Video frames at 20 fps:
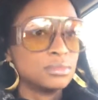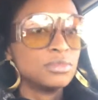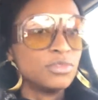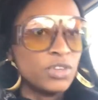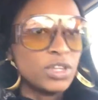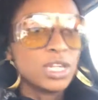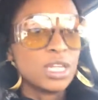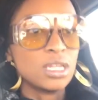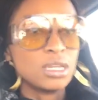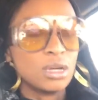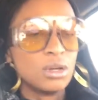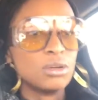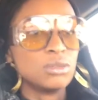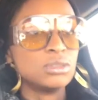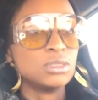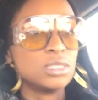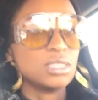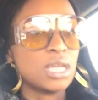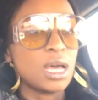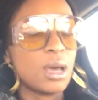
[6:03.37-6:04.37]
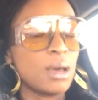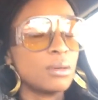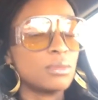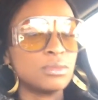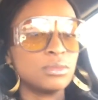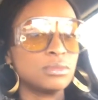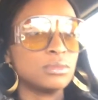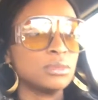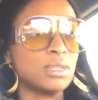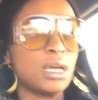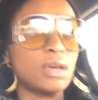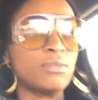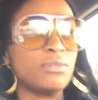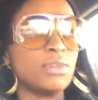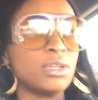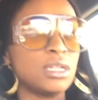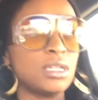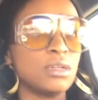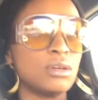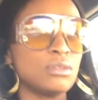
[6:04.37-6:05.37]
video. Not
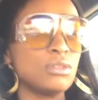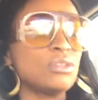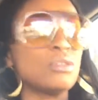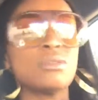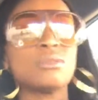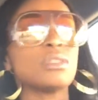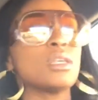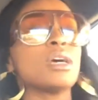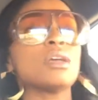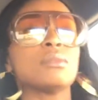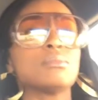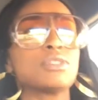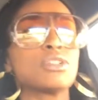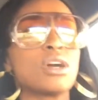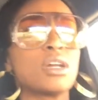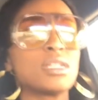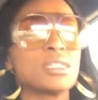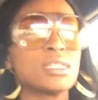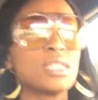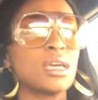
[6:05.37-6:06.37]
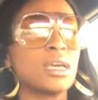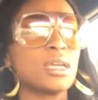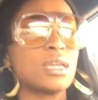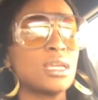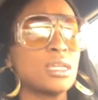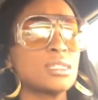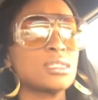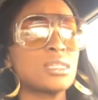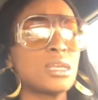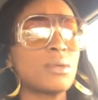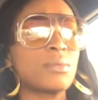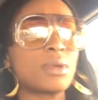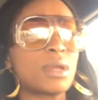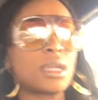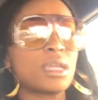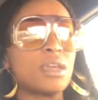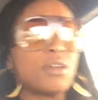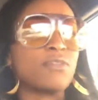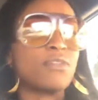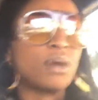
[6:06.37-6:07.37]
video. You know what the hell I'm trying to say. I can't stand when I
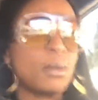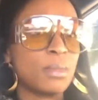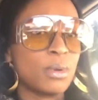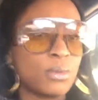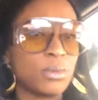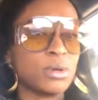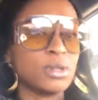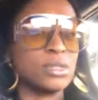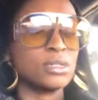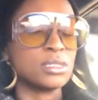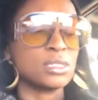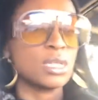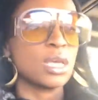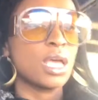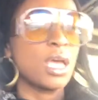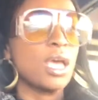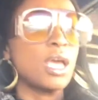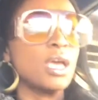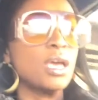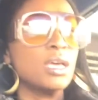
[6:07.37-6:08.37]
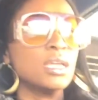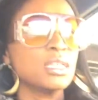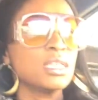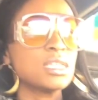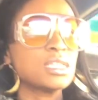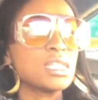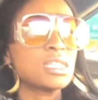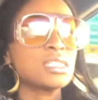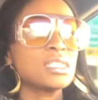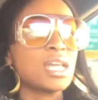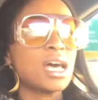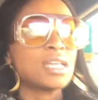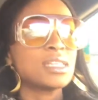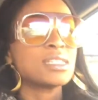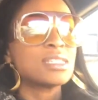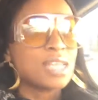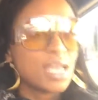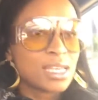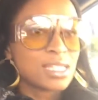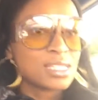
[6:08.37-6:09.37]
can't find my words. This is not
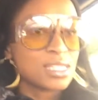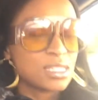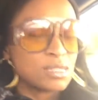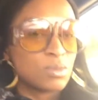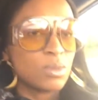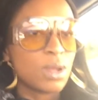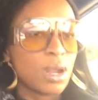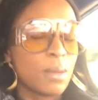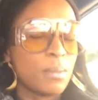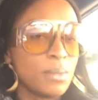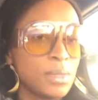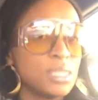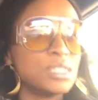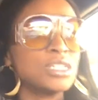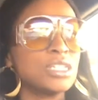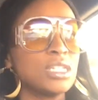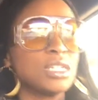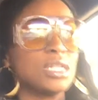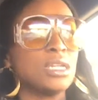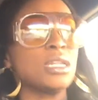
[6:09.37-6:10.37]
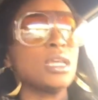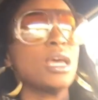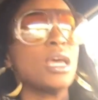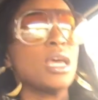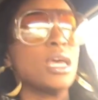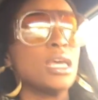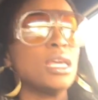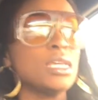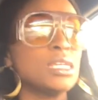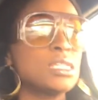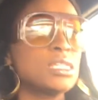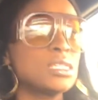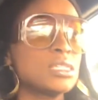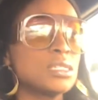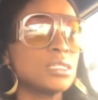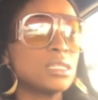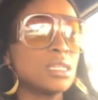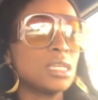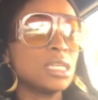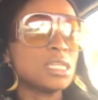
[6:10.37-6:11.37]
sexist. What I'm mentioning is
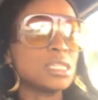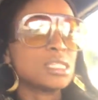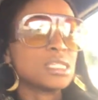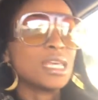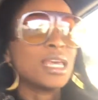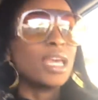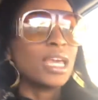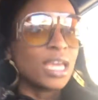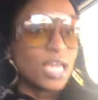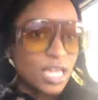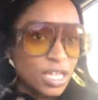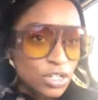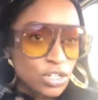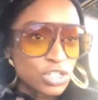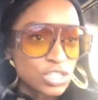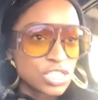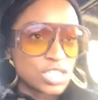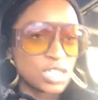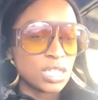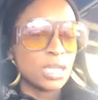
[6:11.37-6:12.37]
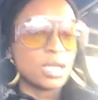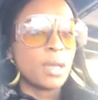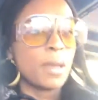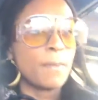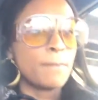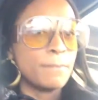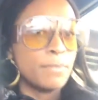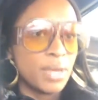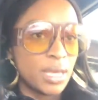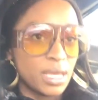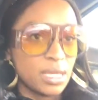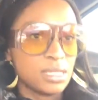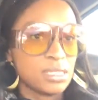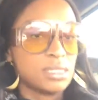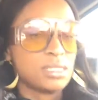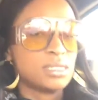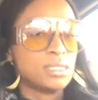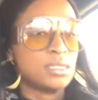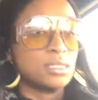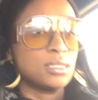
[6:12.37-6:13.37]
energy
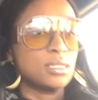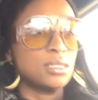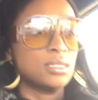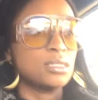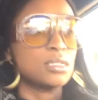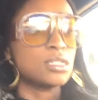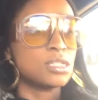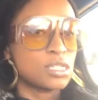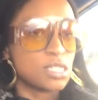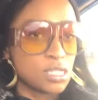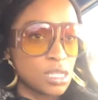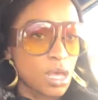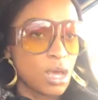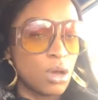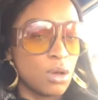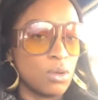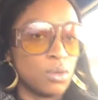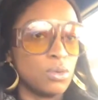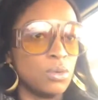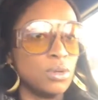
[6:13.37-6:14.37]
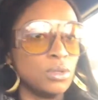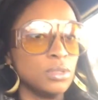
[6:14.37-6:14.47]
based. So,